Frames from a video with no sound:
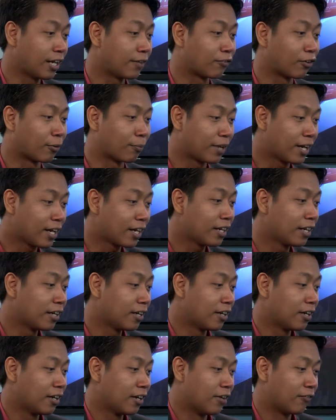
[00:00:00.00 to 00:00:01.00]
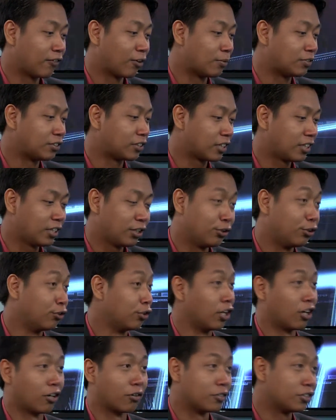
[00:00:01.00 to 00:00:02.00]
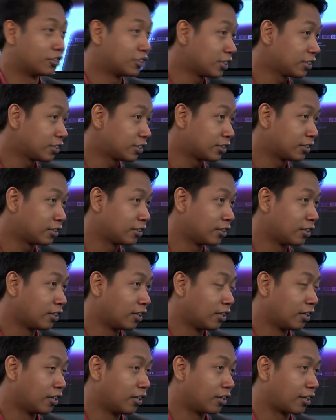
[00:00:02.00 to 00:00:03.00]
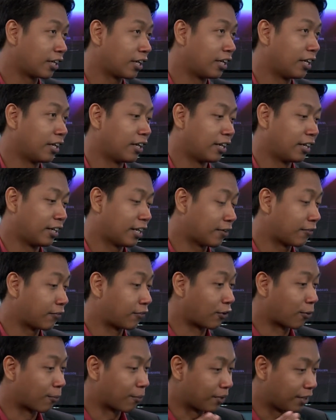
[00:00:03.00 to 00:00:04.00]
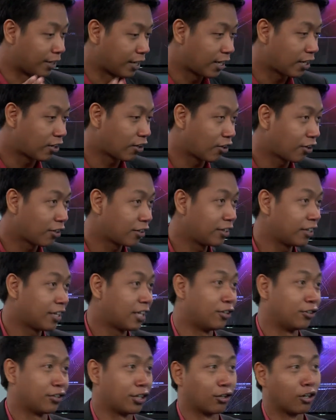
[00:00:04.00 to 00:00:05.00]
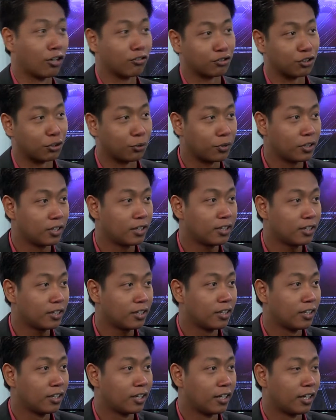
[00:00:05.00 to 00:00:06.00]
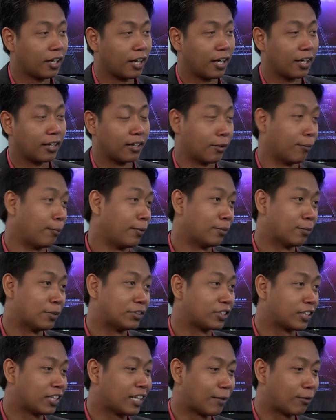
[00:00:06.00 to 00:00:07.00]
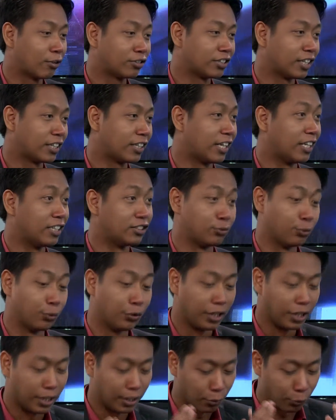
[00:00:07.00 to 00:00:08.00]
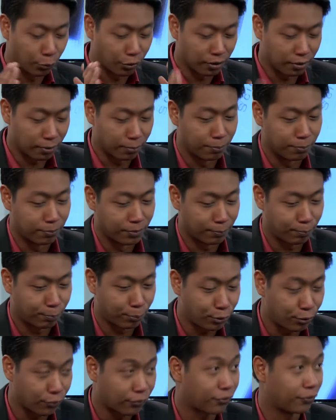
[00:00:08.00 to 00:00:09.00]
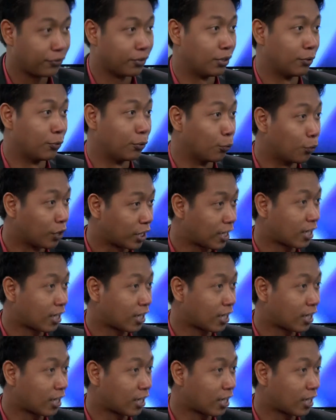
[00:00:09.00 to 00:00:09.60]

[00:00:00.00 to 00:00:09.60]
And from basically you do a lot of research. Okay, then from that on, then you can go out to the world. And basically, I'm not saying that it will prove it will